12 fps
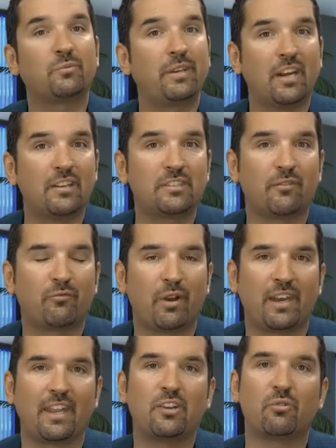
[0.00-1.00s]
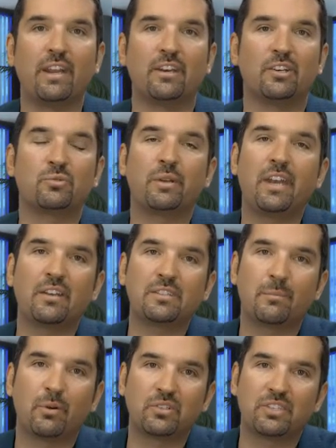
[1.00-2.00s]
We noticed the friendly greeters. We noticed
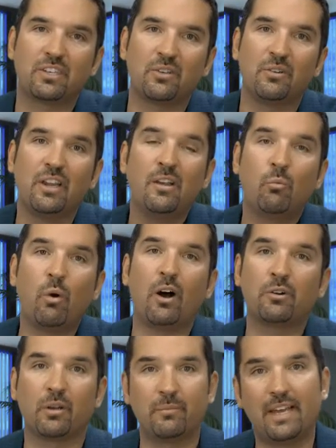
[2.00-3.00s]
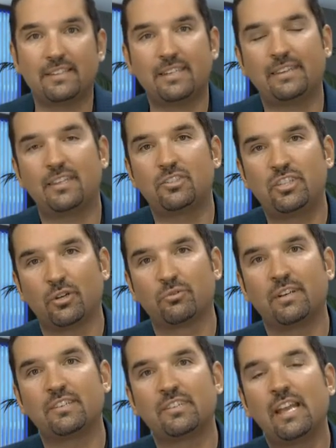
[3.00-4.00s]
the person who welcomed us at the
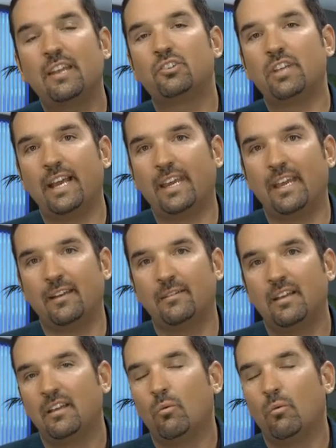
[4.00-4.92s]
children's check-in.